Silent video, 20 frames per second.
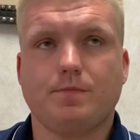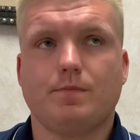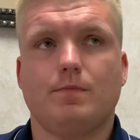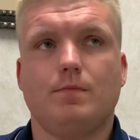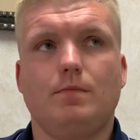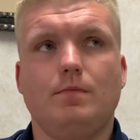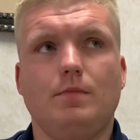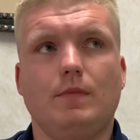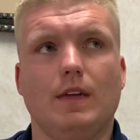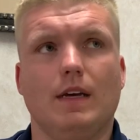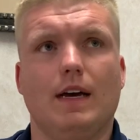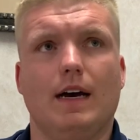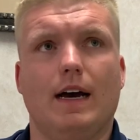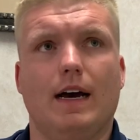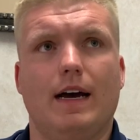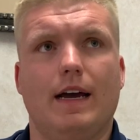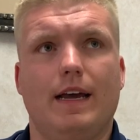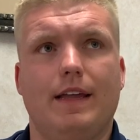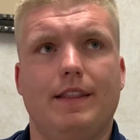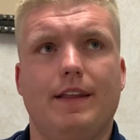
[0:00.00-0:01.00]

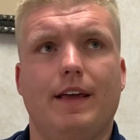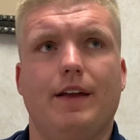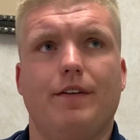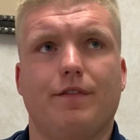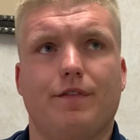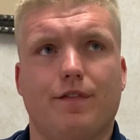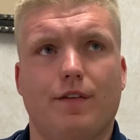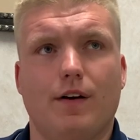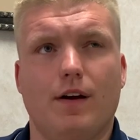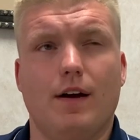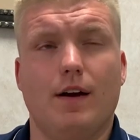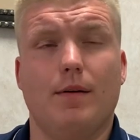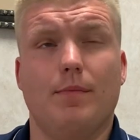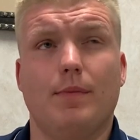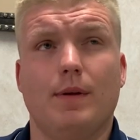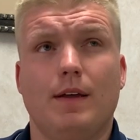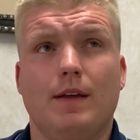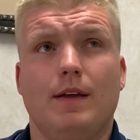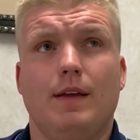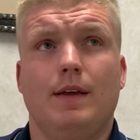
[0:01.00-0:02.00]
And then
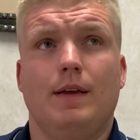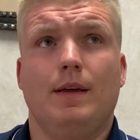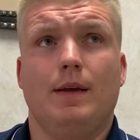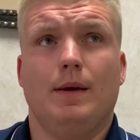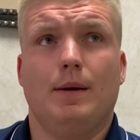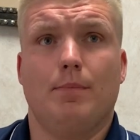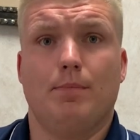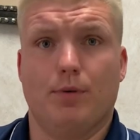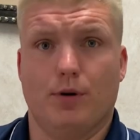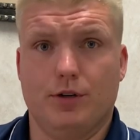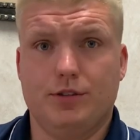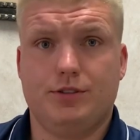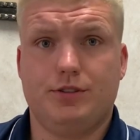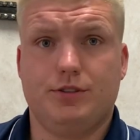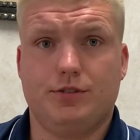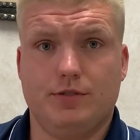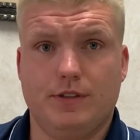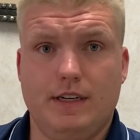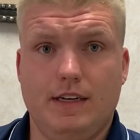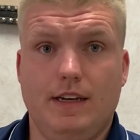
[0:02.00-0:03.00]
from Birch
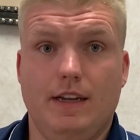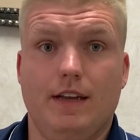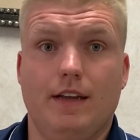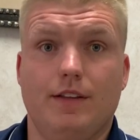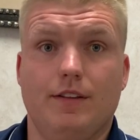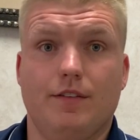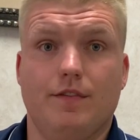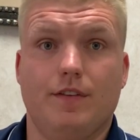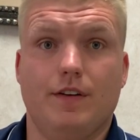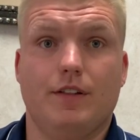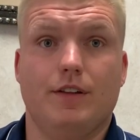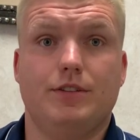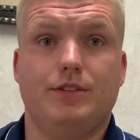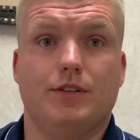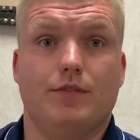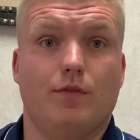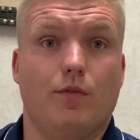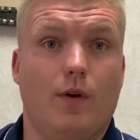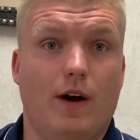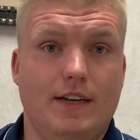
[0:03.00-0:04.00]
Street and the village
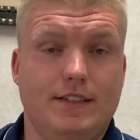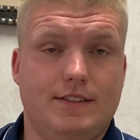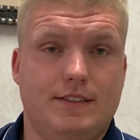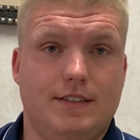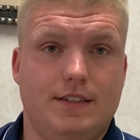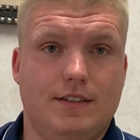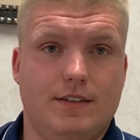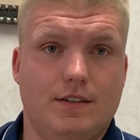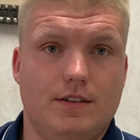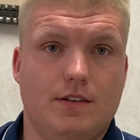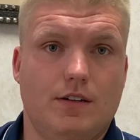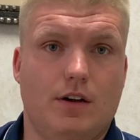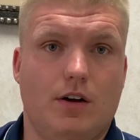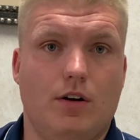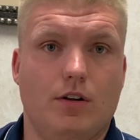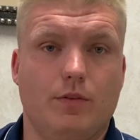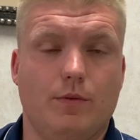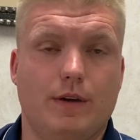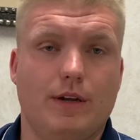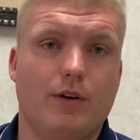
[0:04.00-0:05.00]
of Weston
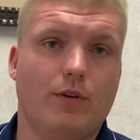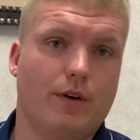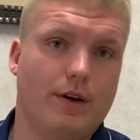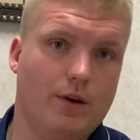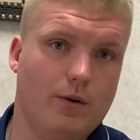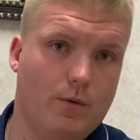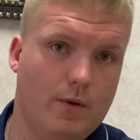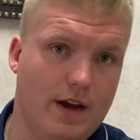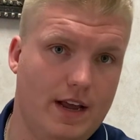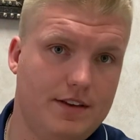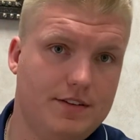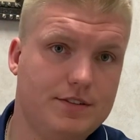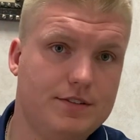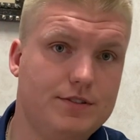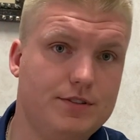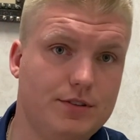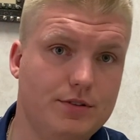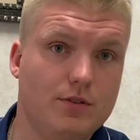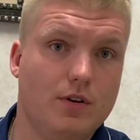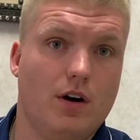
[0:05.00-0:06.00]
all the way going west
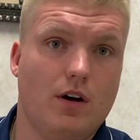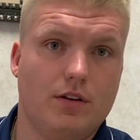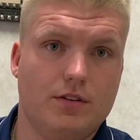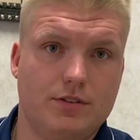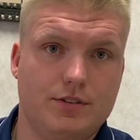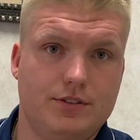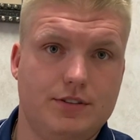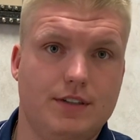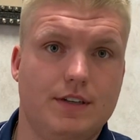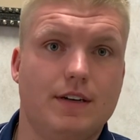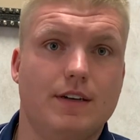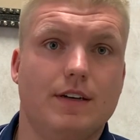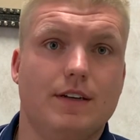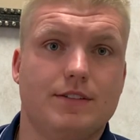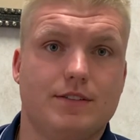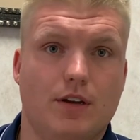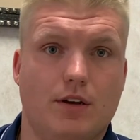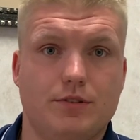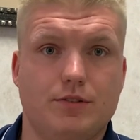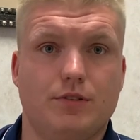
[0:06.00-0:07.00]
to Alderson
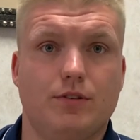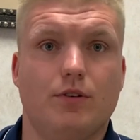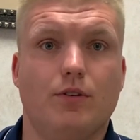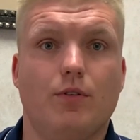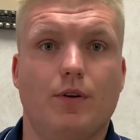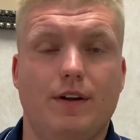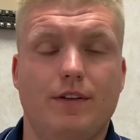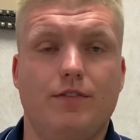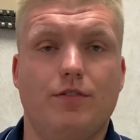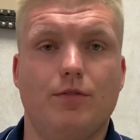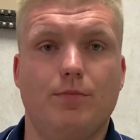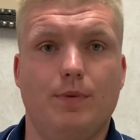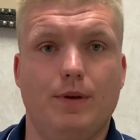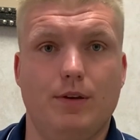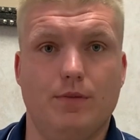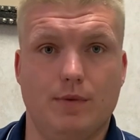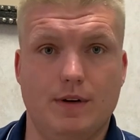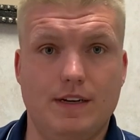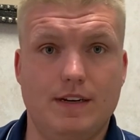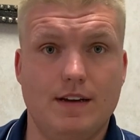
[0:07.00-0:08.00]
is also going to
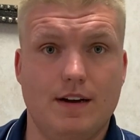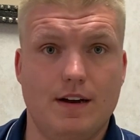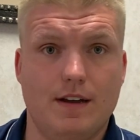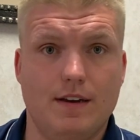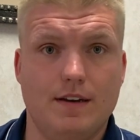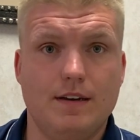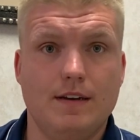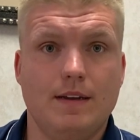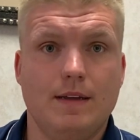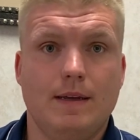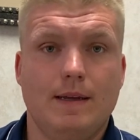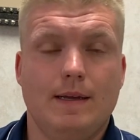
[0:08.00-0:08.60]
be redone.